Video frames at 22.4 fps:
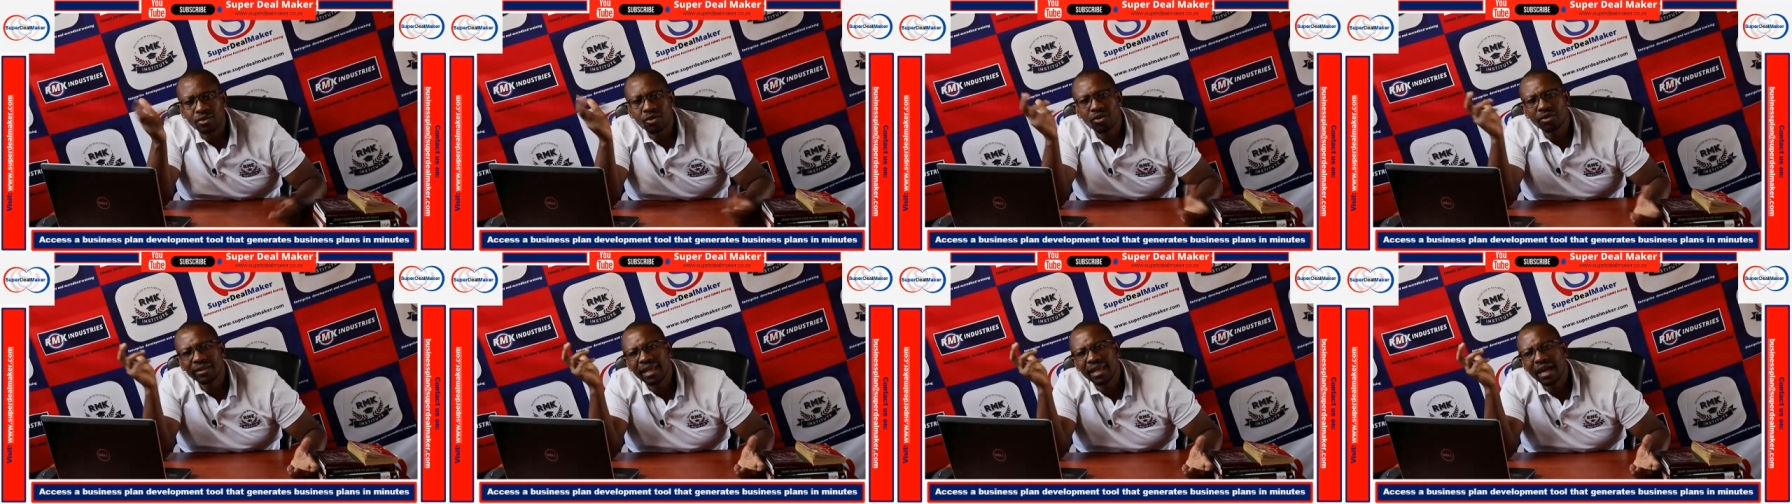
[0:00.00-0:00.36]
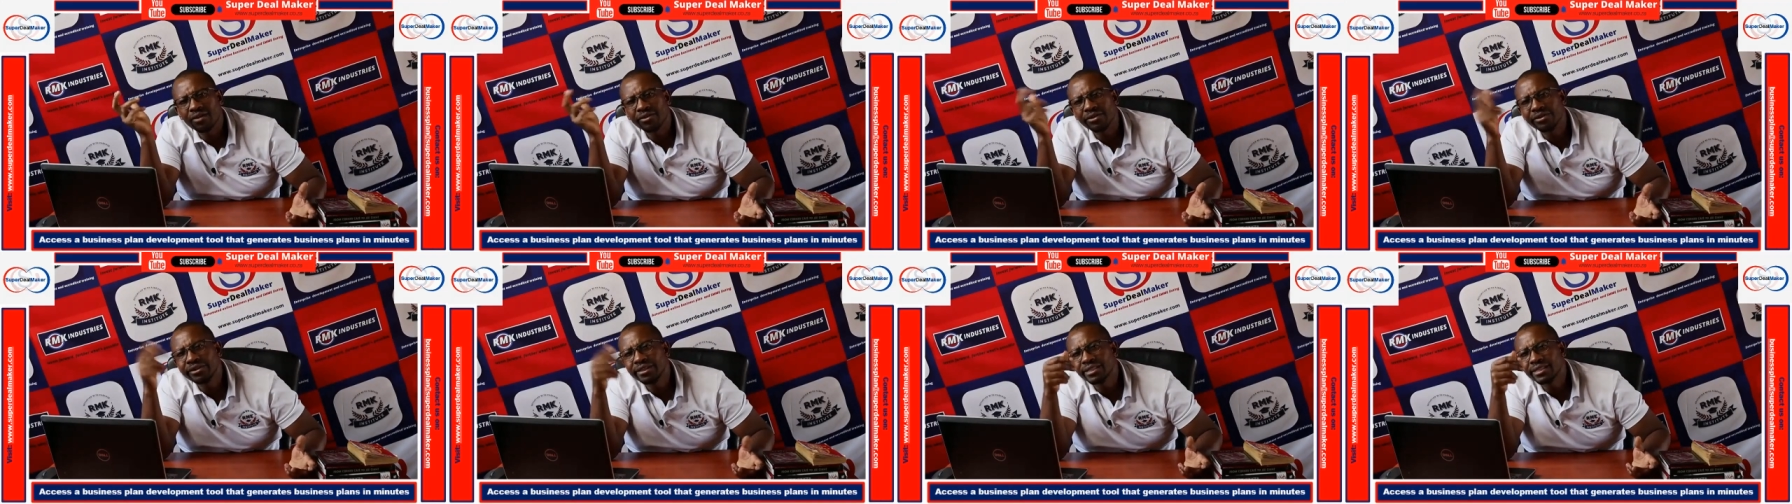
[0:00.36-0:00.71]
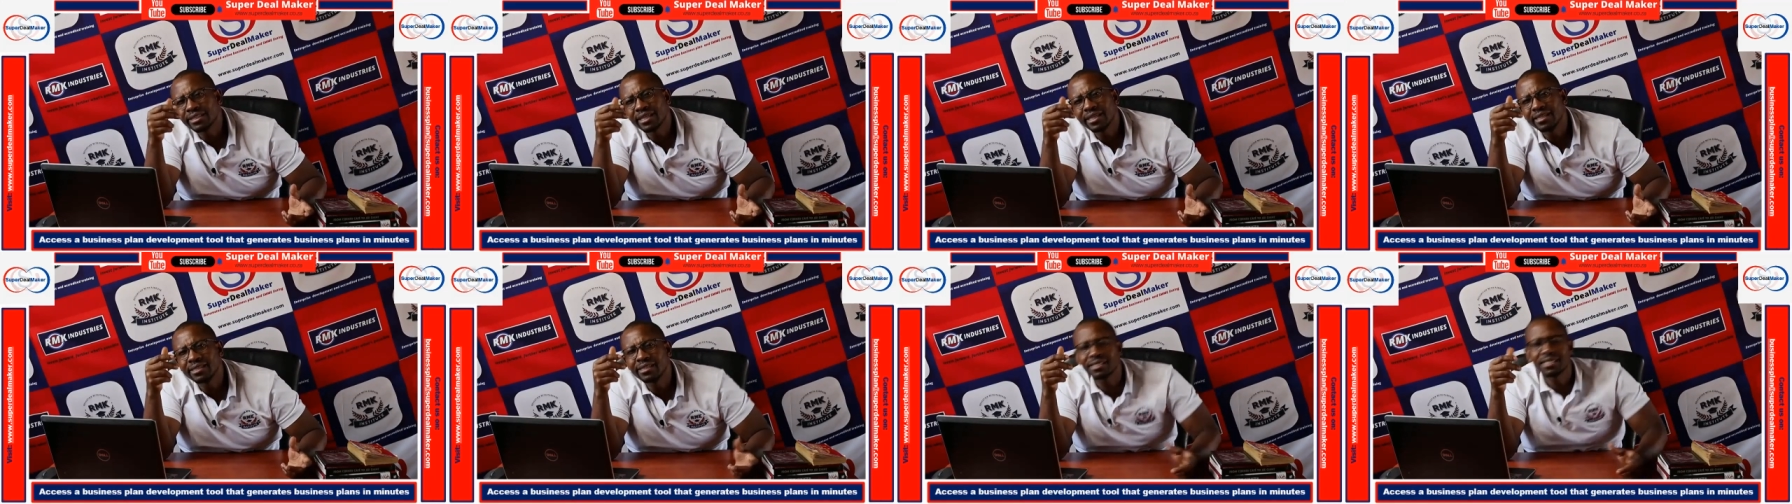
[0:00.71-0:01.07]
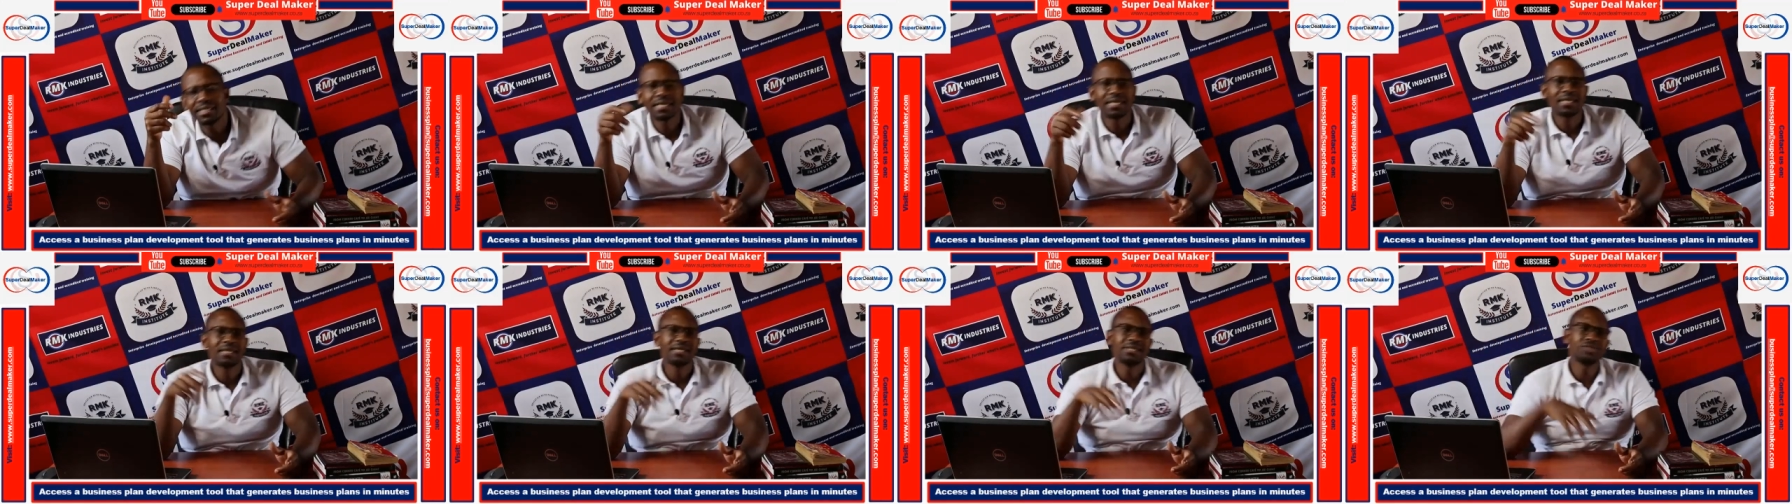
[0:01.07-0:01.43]
Or now, in this case,
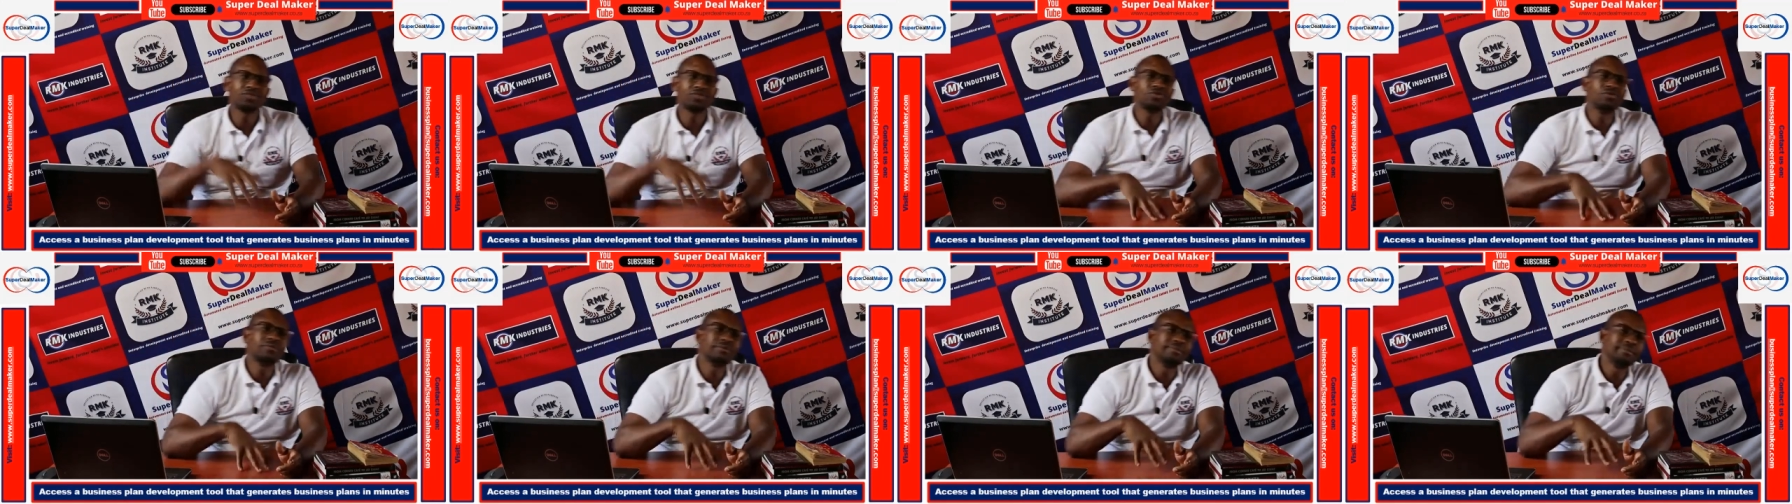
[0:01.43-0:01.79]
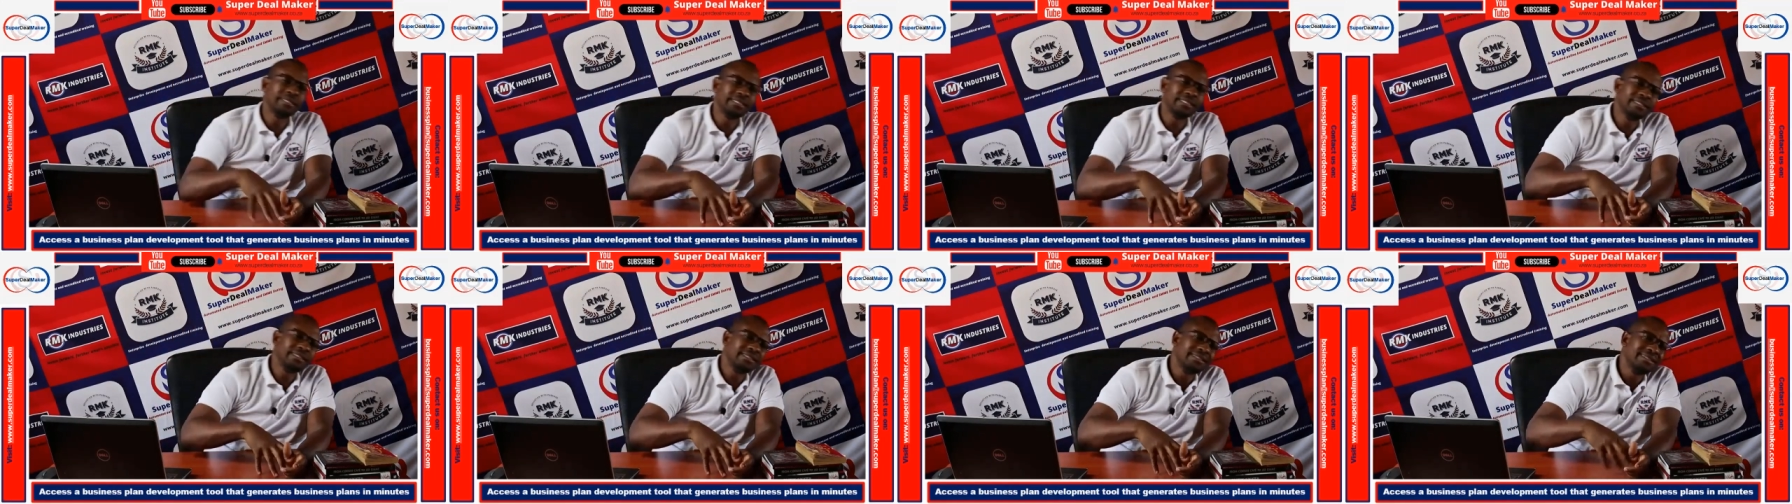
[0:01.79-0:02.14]
it will be